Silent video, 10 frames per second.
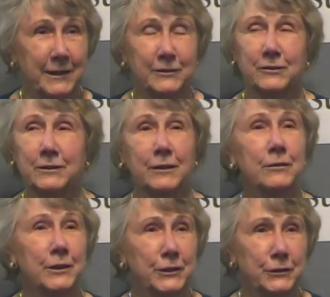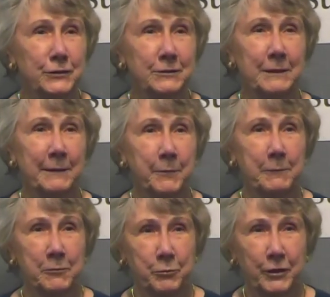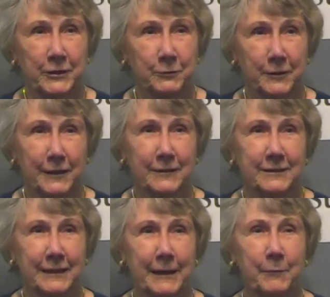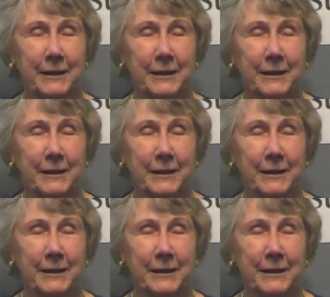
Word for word: it's still used, and people point to it all the time,